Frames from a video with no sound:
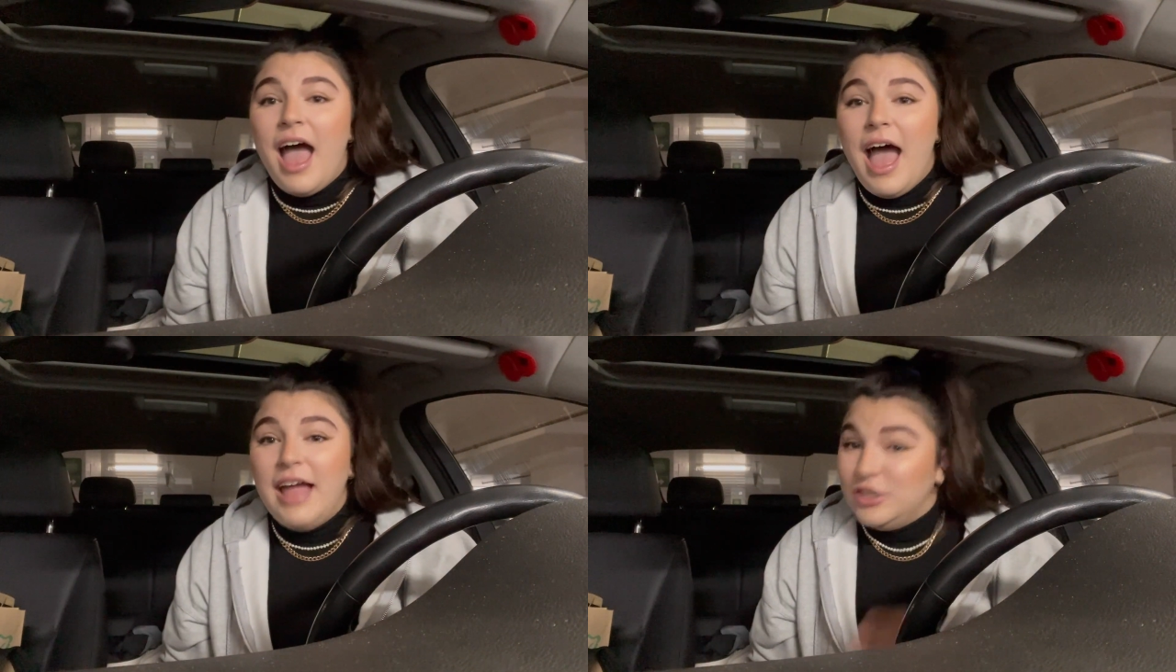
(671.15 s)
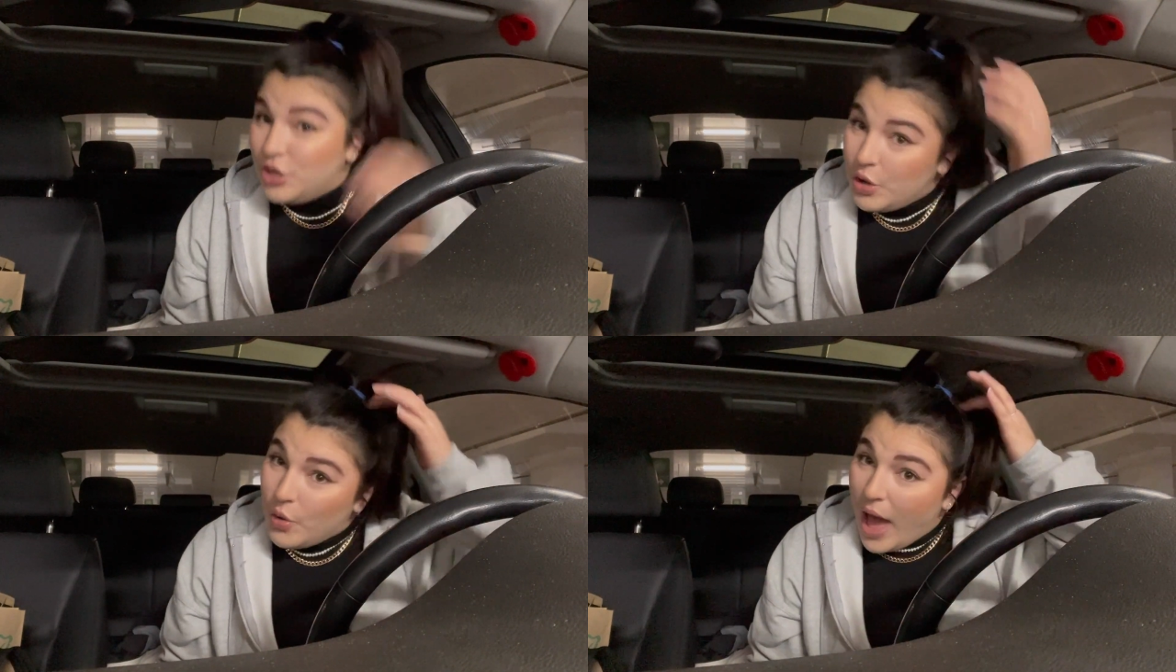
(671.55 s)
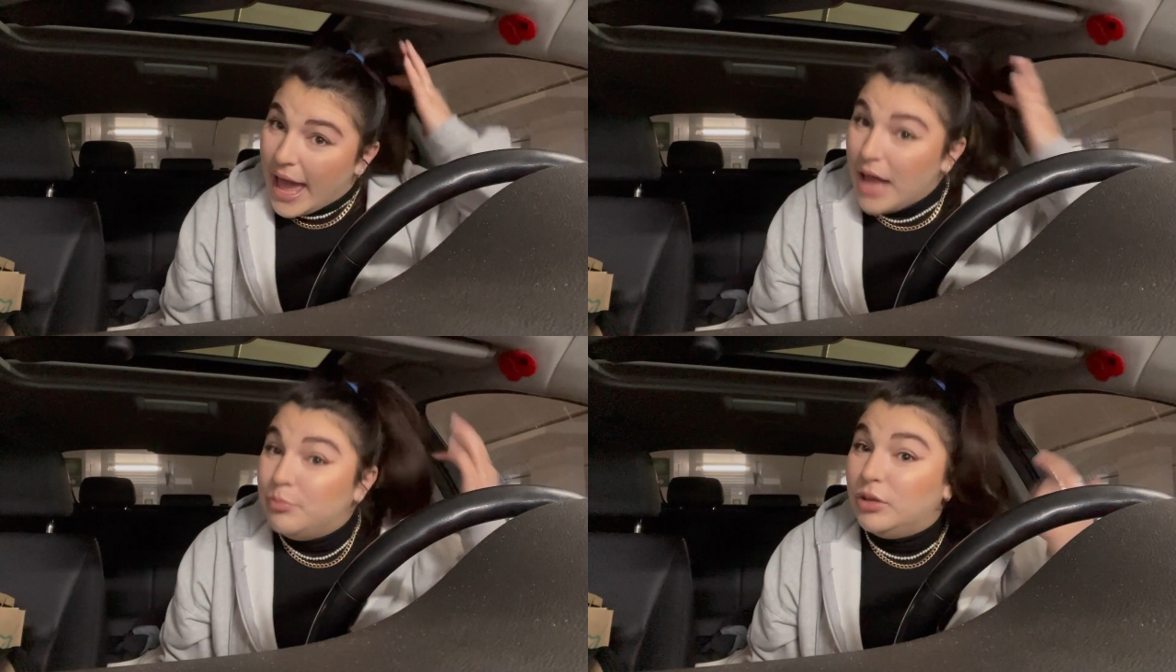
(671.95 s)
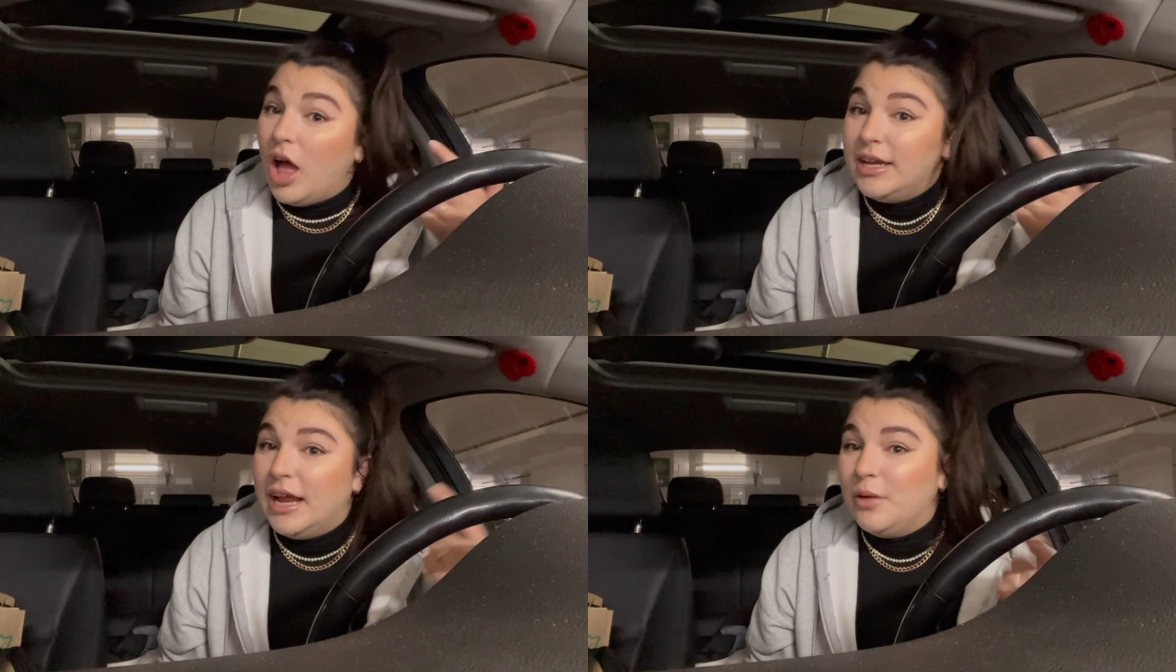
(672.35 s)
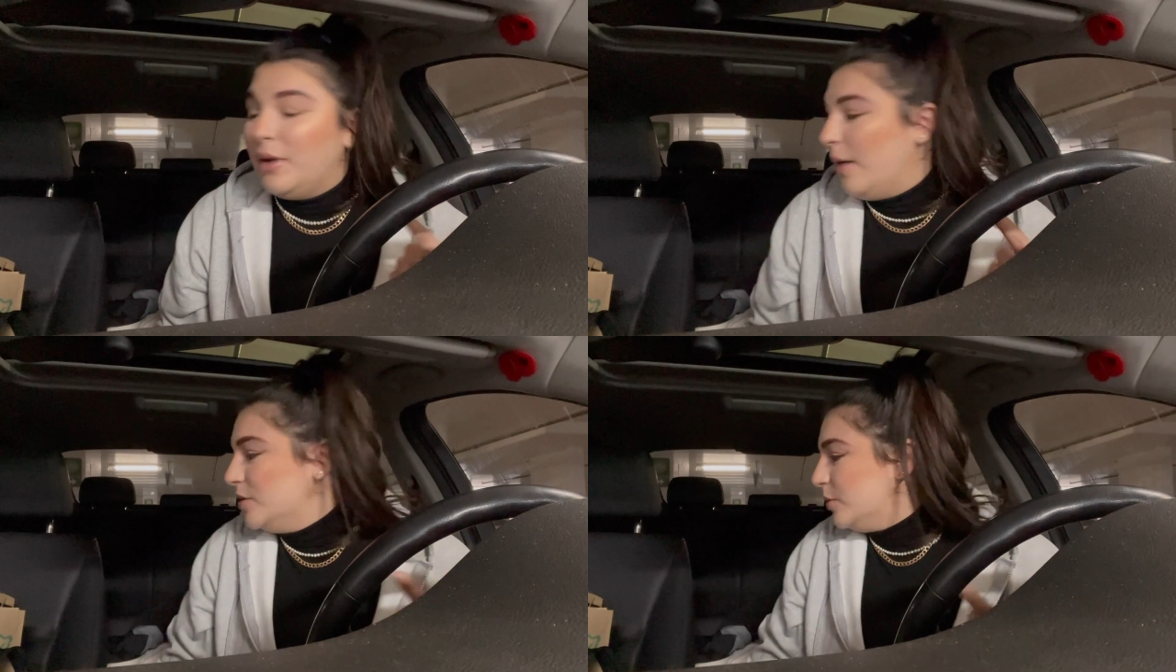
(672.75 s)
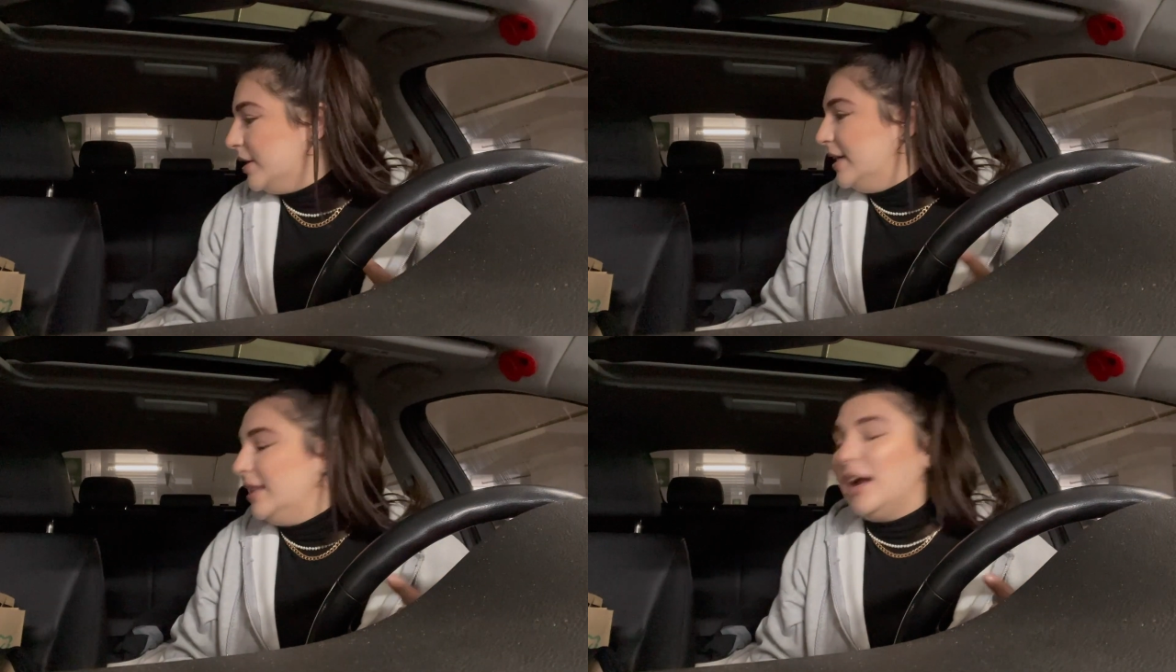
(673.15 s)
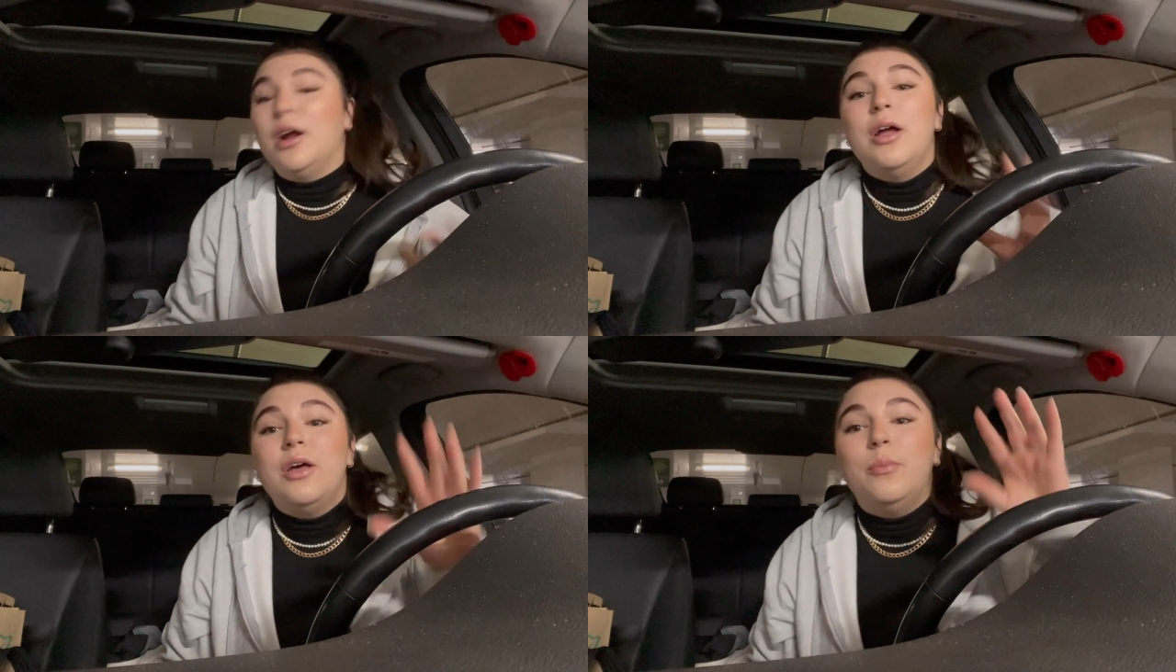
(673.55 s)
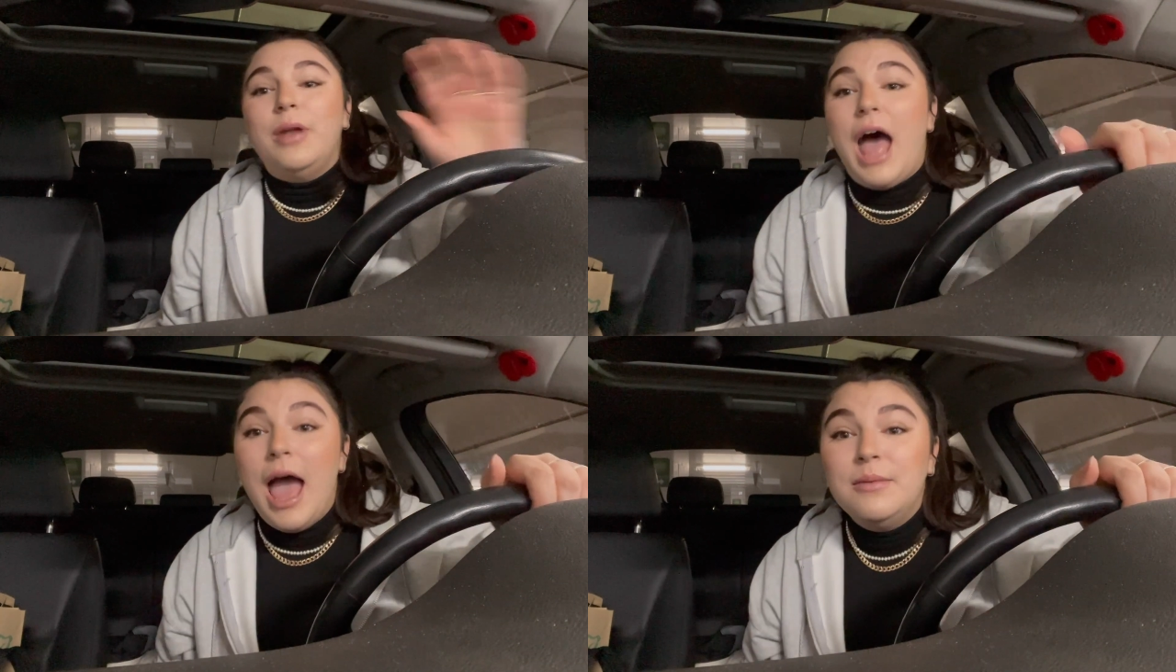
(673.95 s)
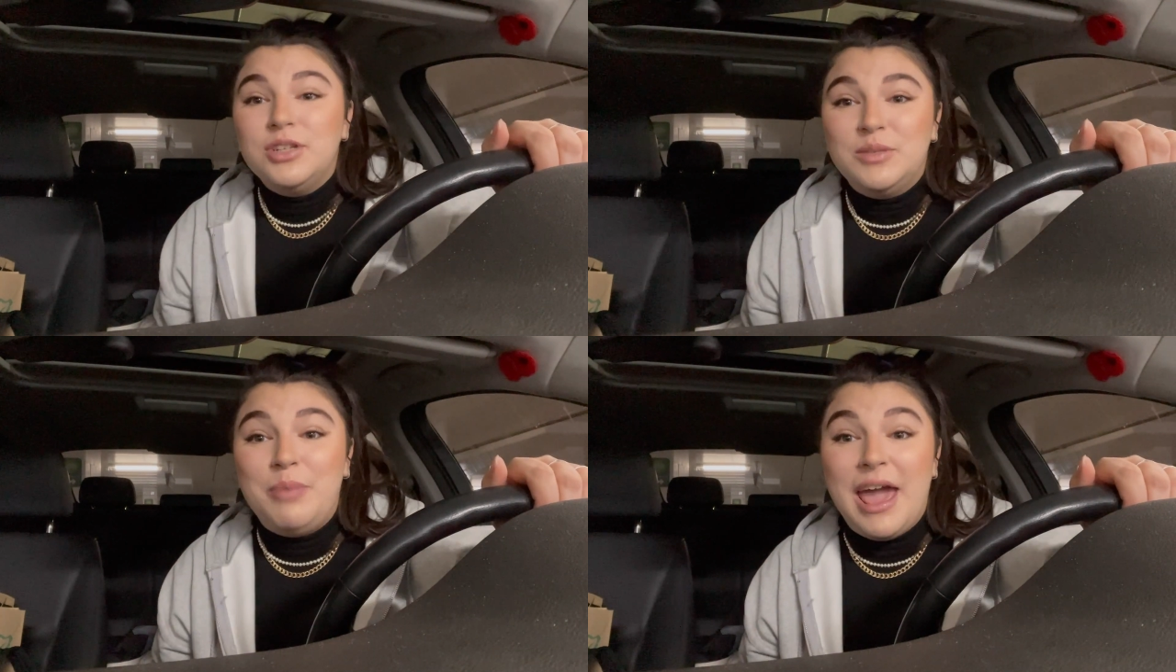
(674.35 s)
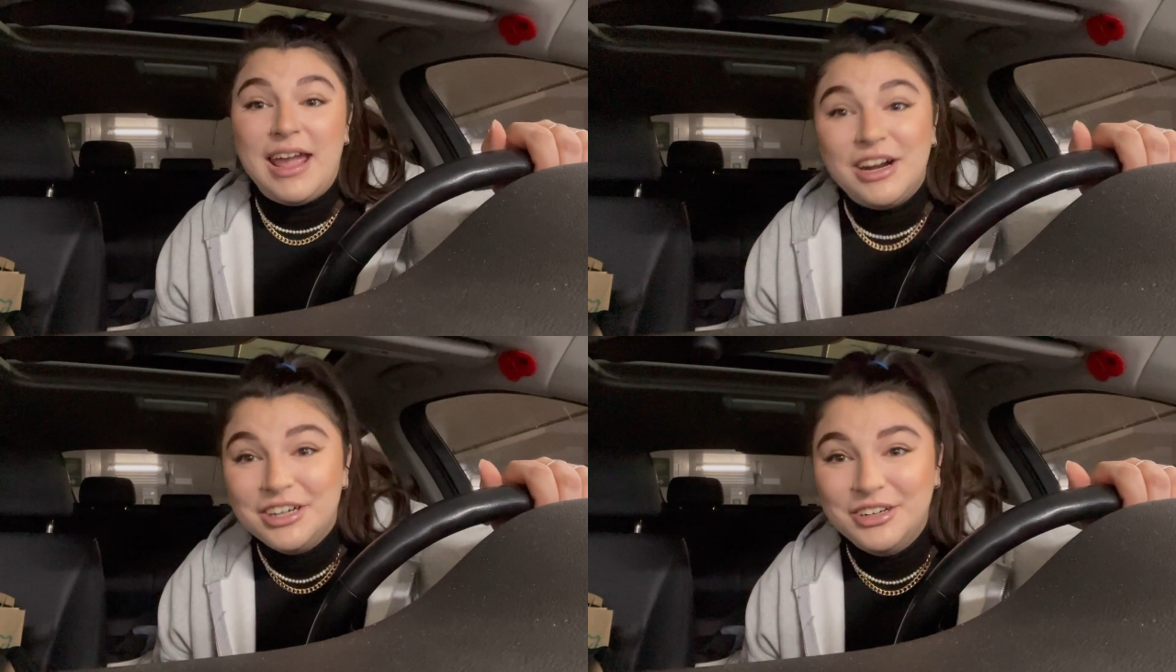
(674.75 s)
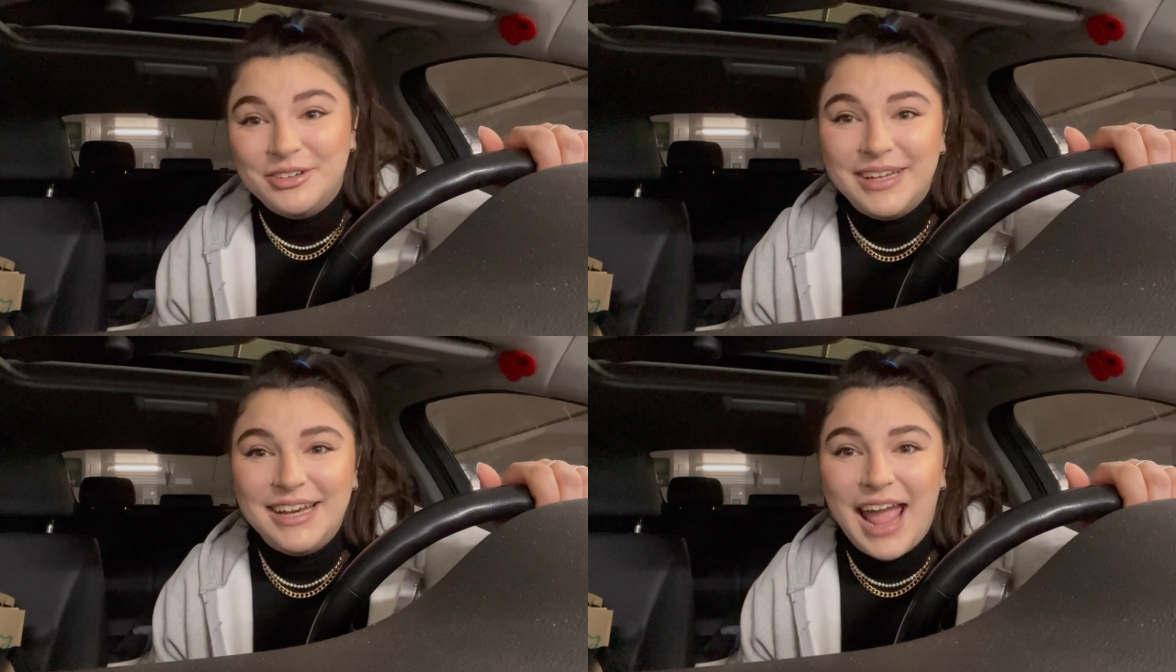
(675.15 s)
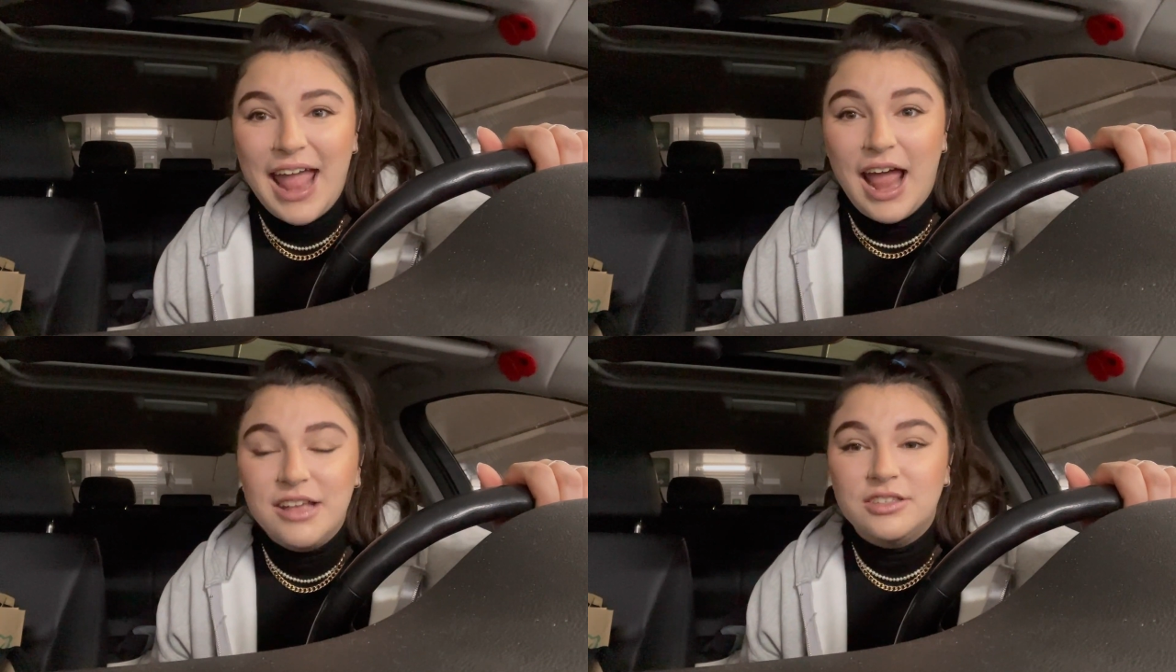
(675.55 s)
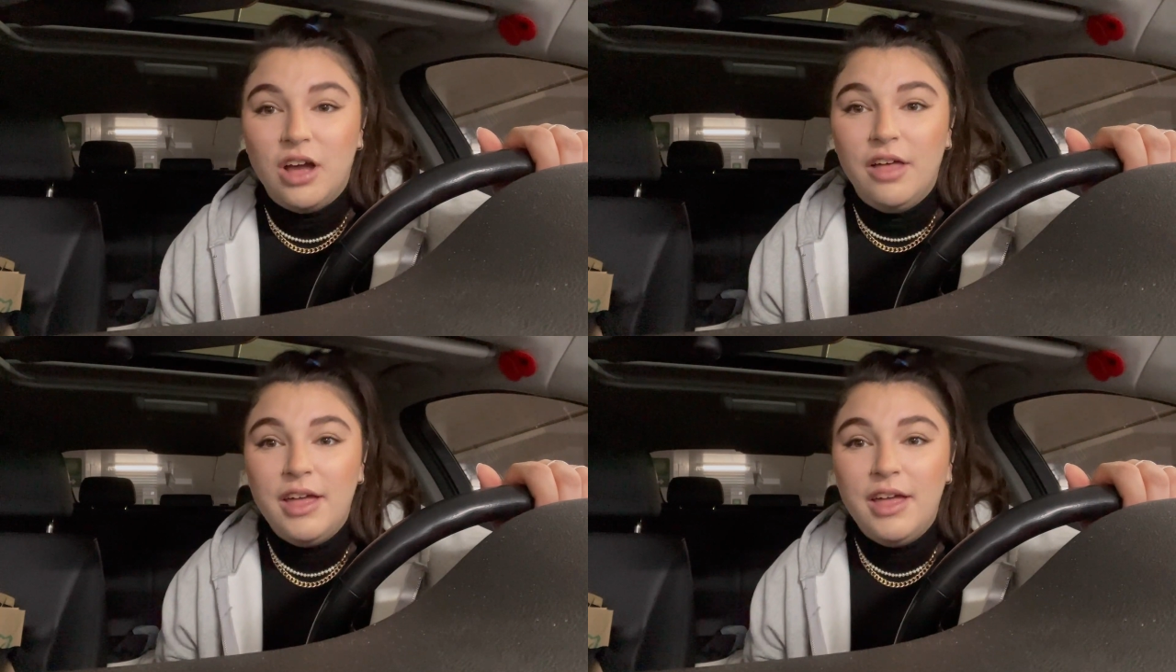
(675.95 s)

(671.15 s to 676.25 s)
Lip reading: And two, I had blonde hair when I was working there. But I'm just paranoid. And I saw them